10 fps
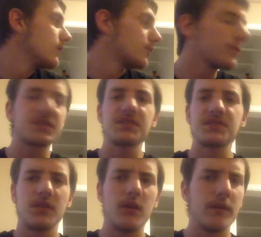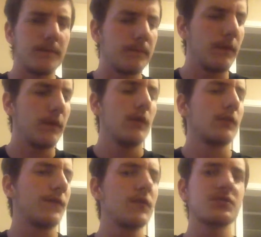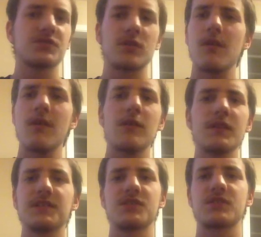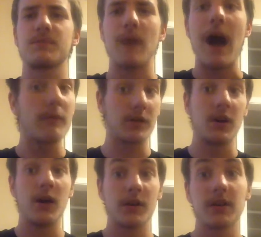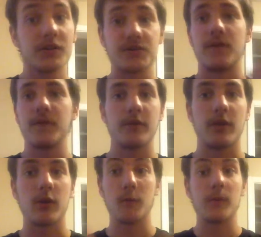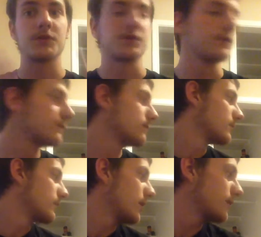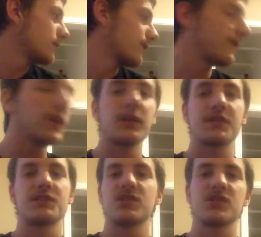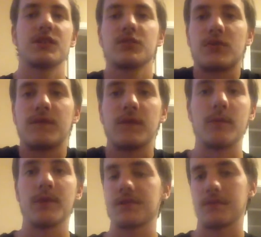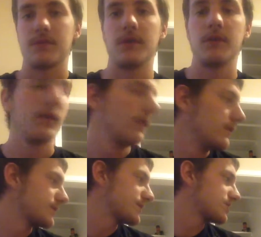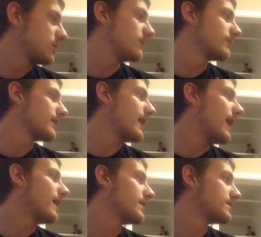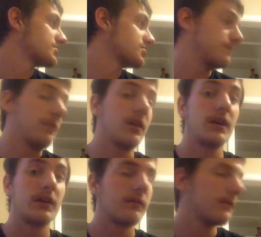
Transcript: So let's get started. The first song is just, I would call it an intro filler. I don't know about you. Enter the Phoenix is just an intro filler, basically. This is something that it's just playing.